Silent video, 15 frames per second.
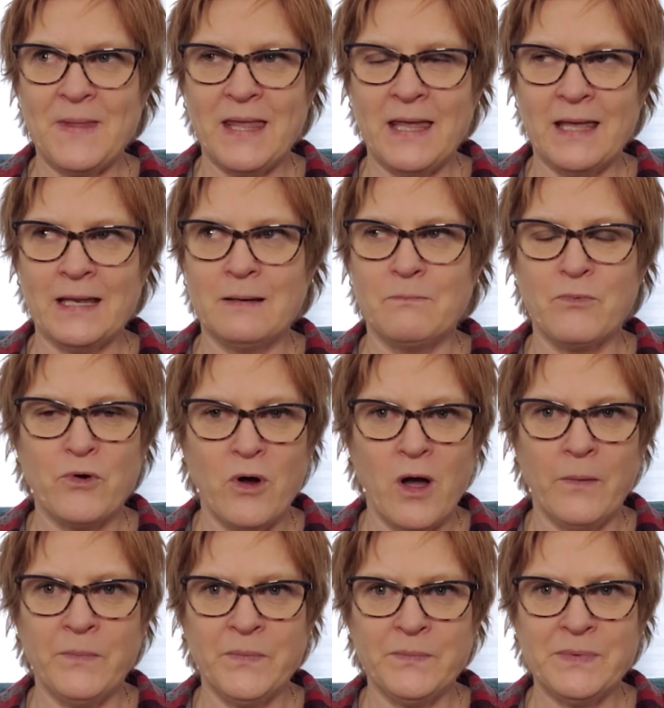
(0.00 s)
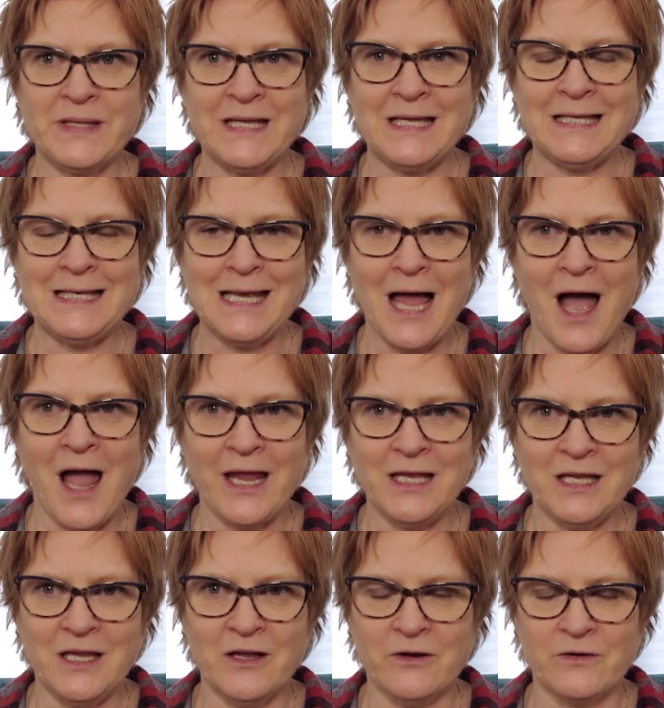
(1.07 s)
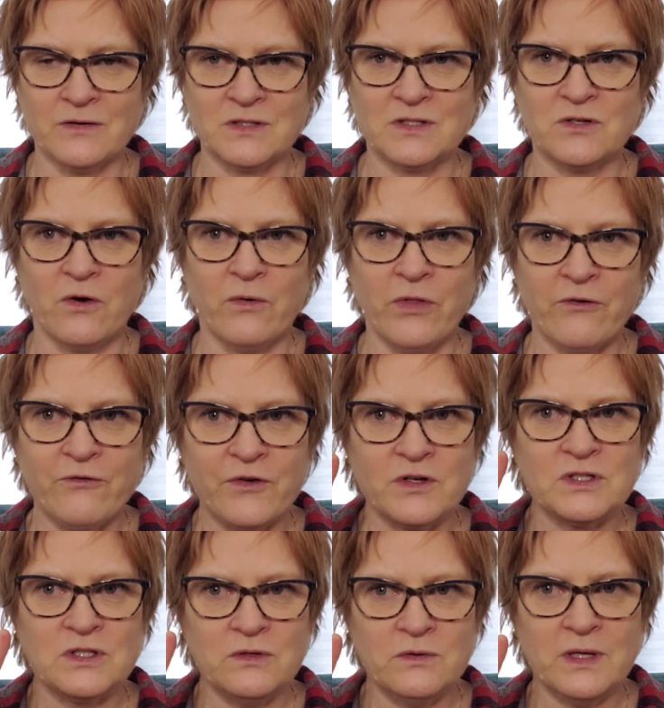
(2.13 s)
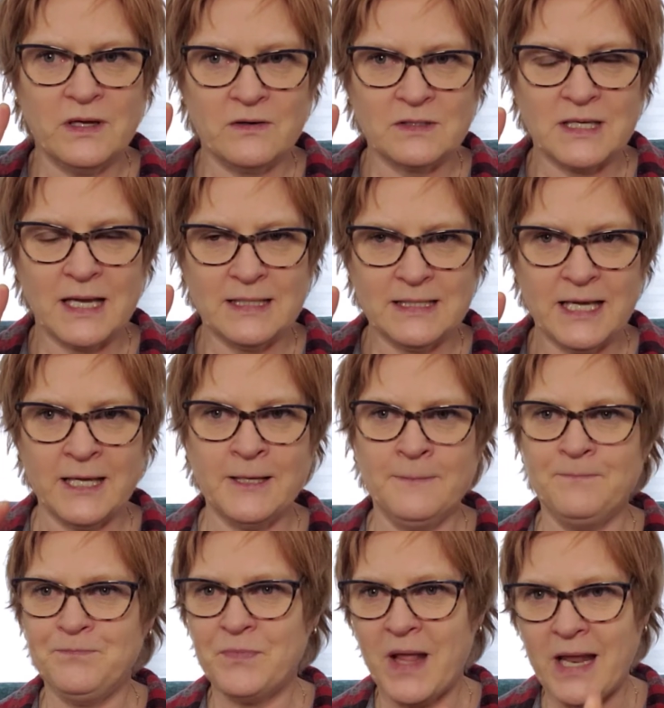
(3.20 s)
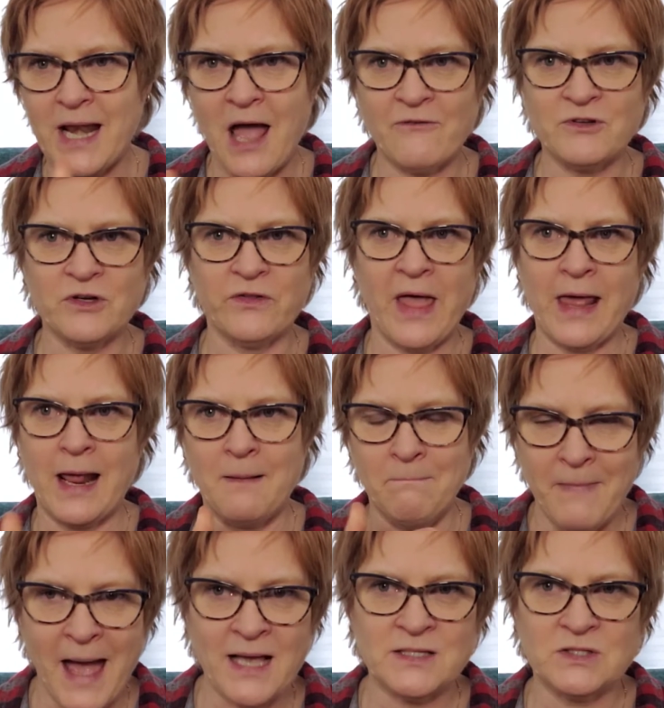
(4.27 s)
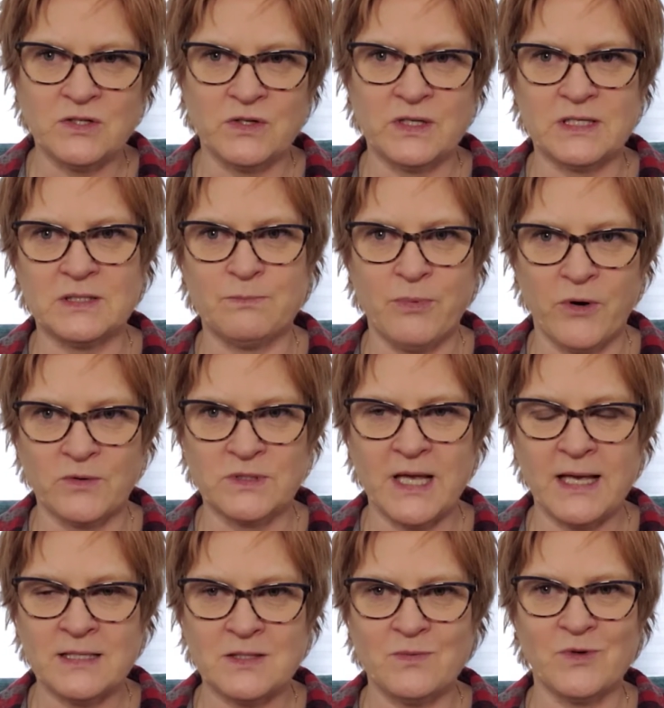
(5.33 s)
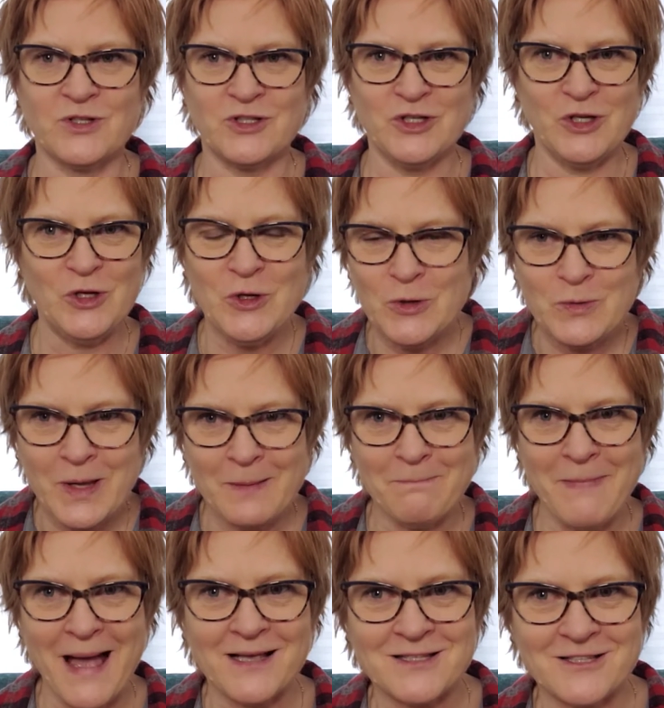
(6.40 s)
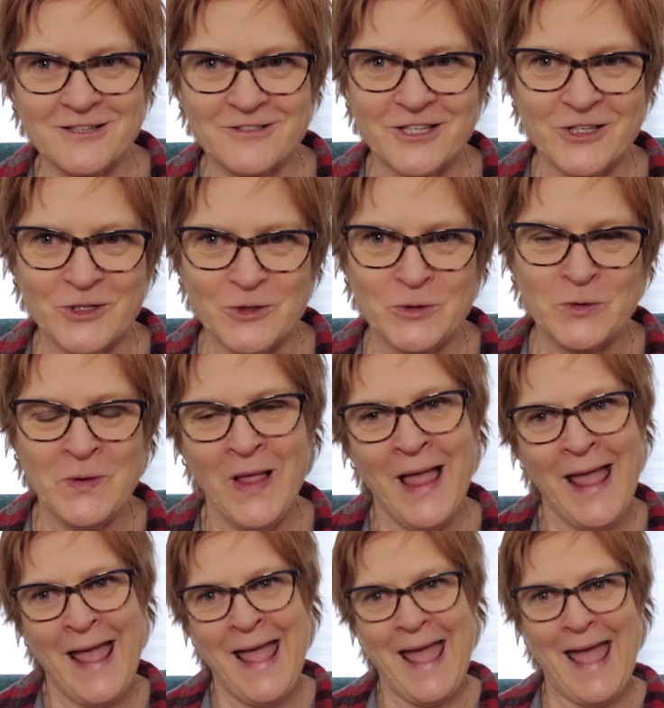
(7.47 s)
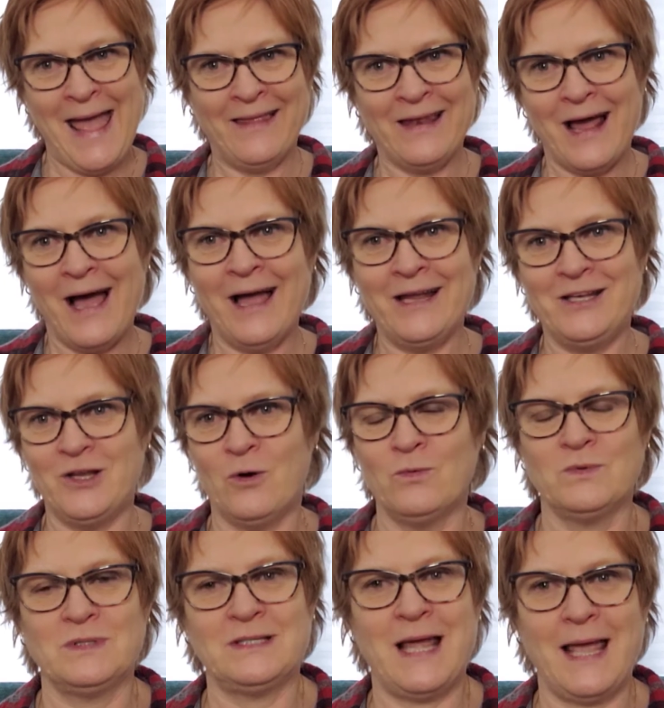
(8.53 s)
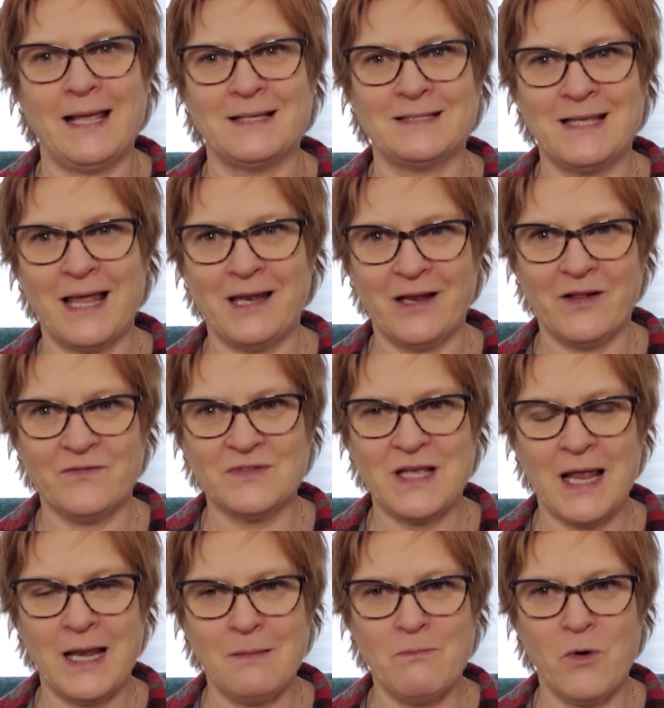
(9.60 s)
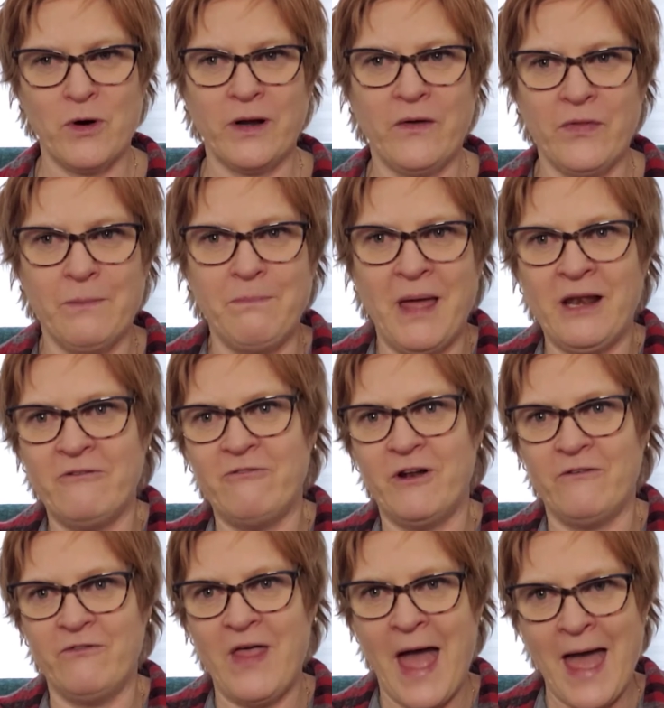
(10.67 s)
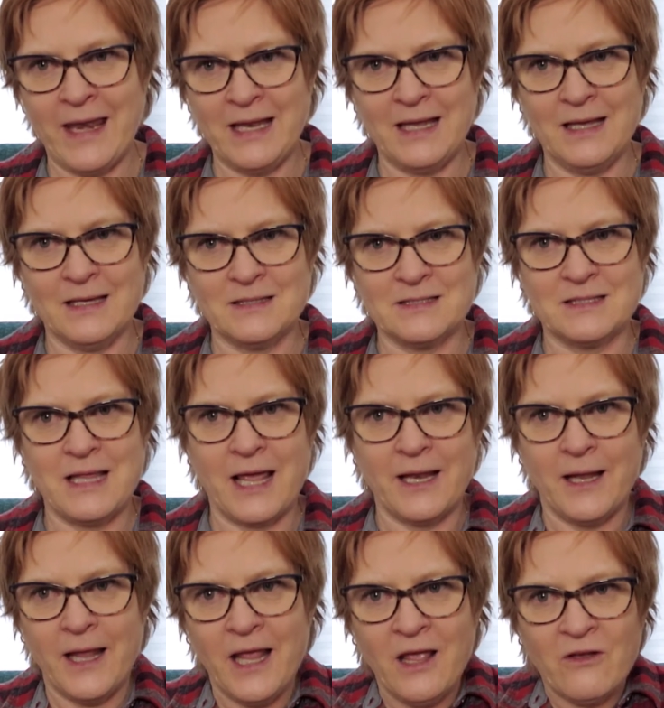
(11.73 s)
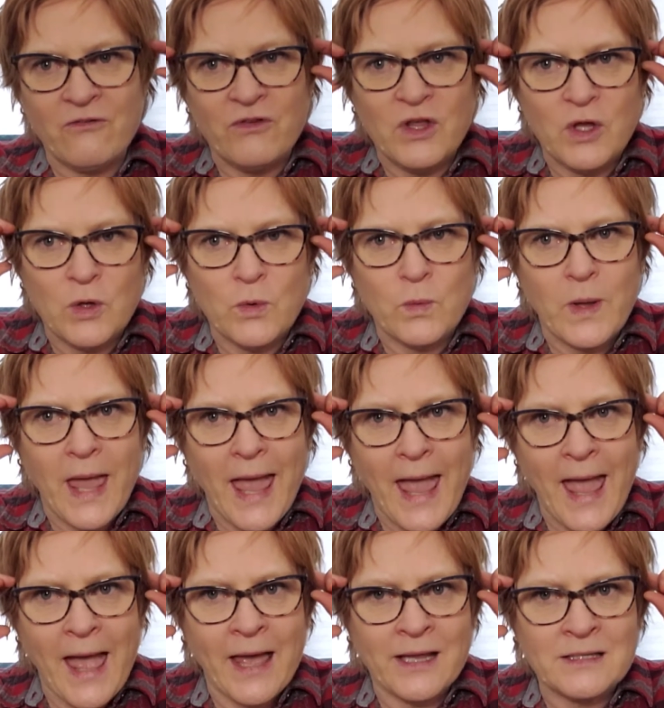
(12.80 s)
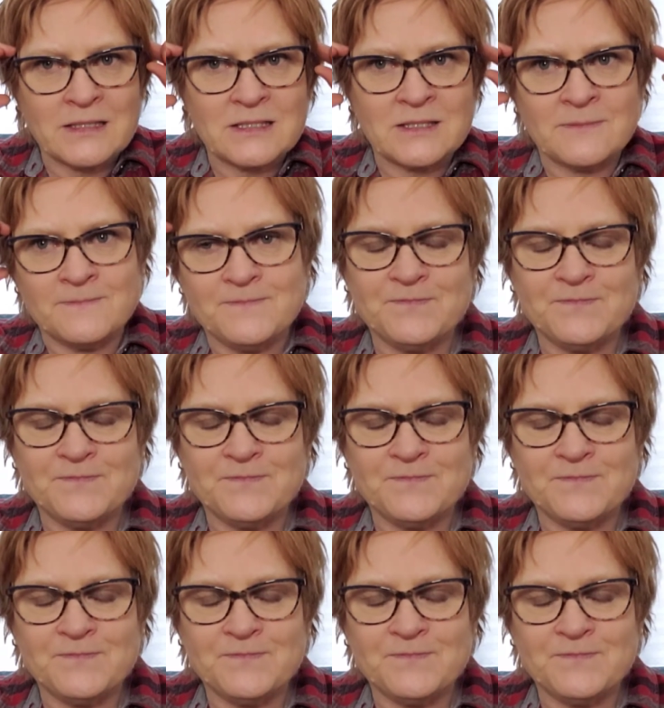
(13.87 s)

in probably 9 years. So in the first 2 years I did, and after that I mastered this process, which you can master too, and I don't take sedatives anymore. Now the benefit of that is that if you can't